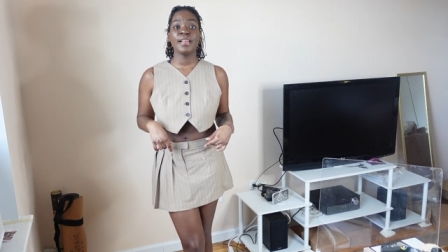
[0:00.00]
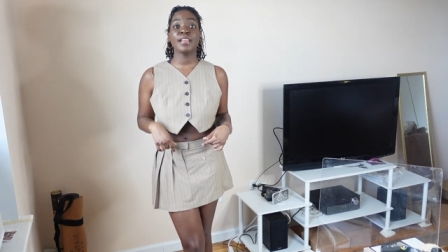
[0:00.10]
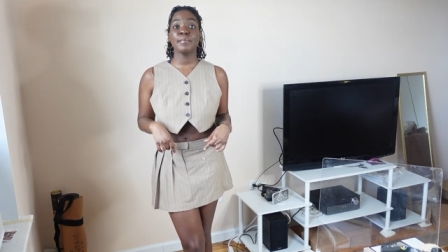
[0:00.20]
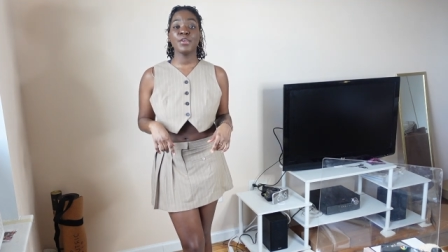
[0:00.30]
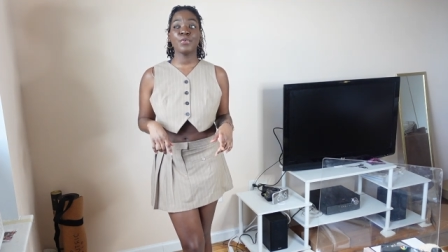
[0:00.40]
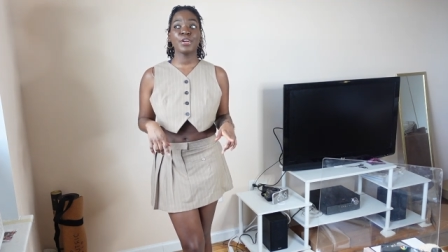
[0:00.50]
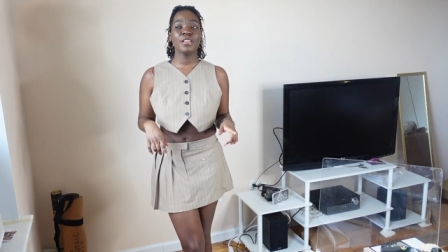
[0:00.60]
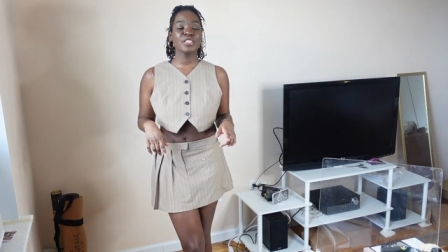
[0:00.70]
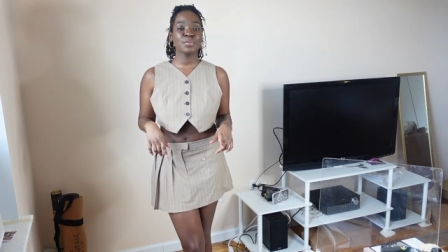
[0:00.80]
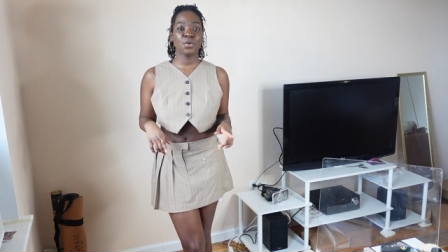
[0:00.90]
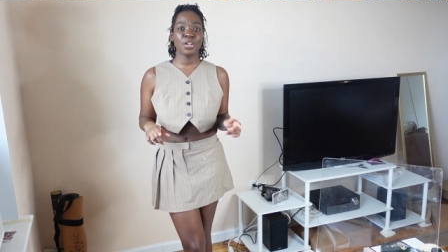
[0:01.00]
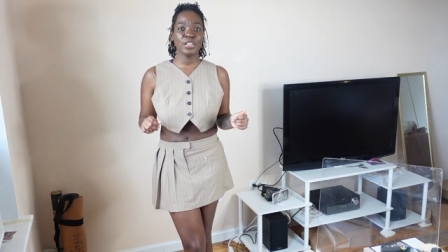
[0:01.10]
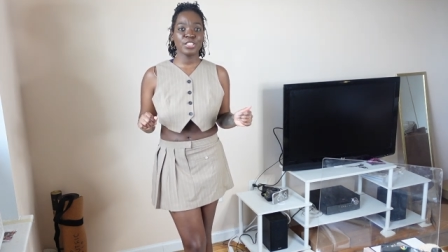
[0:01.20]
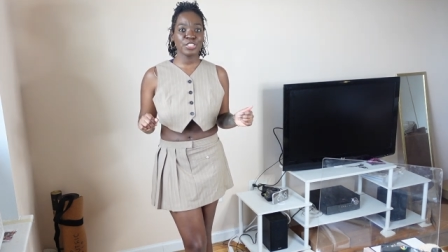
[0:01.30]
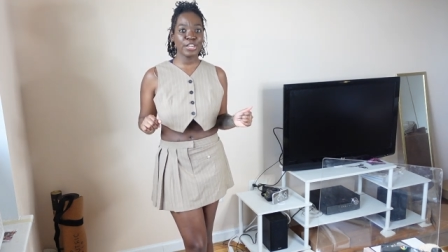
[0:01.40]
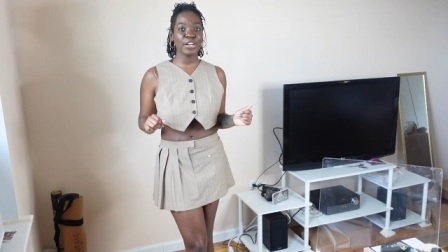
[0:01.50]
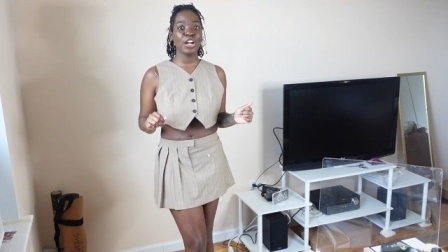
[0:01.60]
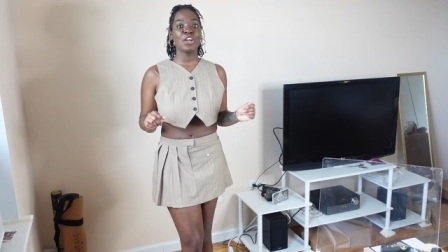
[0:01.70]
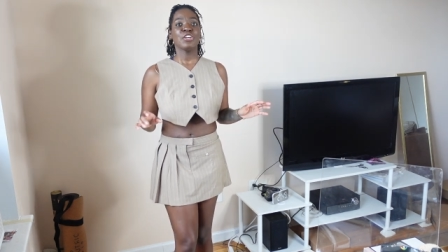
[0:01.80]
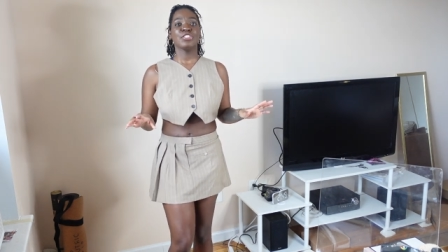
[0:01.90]
let me order the small and the skirt.
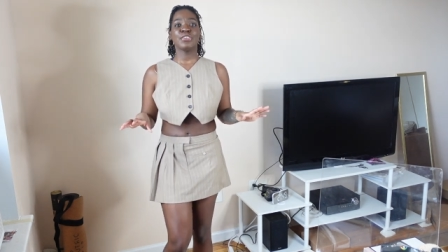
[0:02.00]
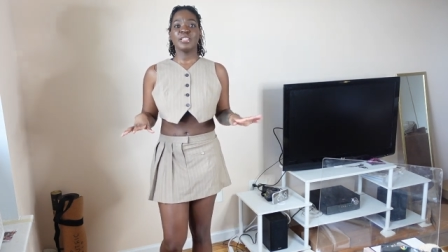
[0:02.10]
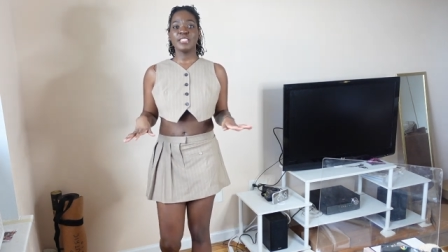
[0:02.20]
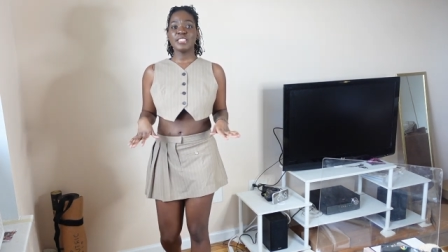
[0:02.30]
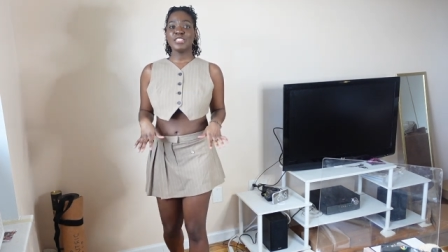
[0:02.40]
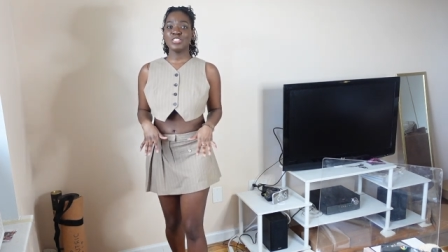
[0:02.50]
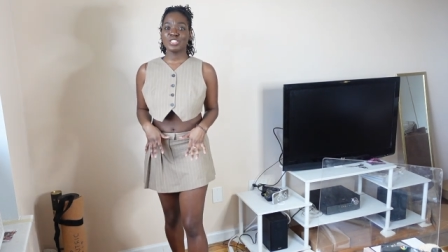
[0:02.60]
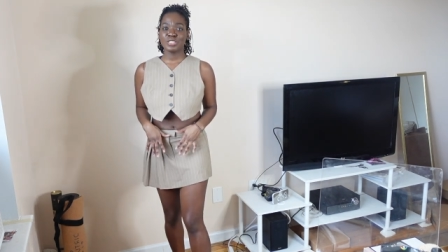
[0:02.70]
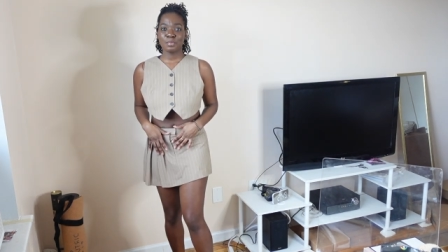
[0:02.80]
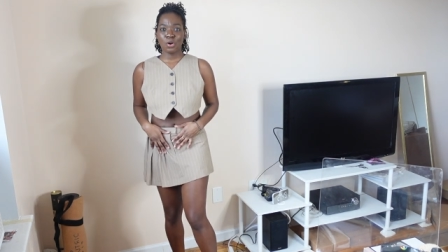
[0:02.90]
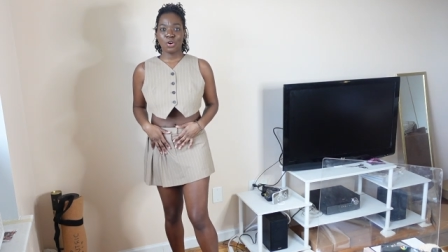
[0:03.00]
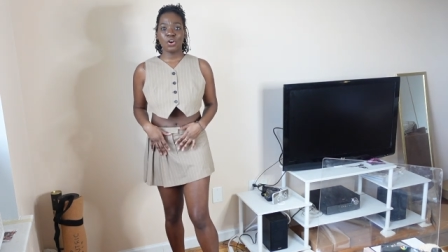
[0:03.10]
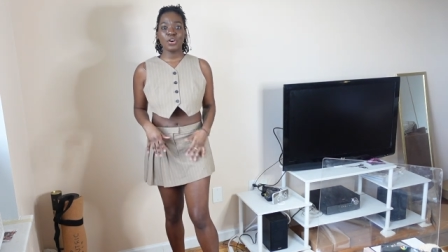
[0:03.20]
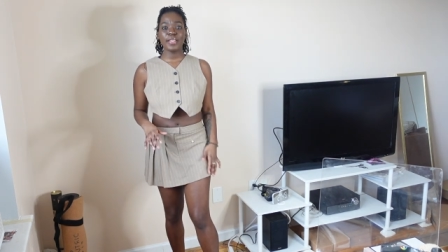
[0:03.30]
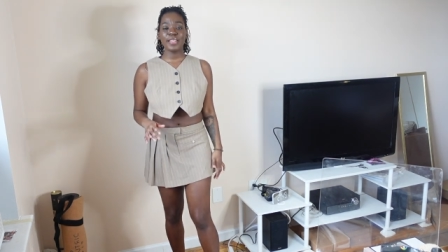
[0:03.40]
So this is the small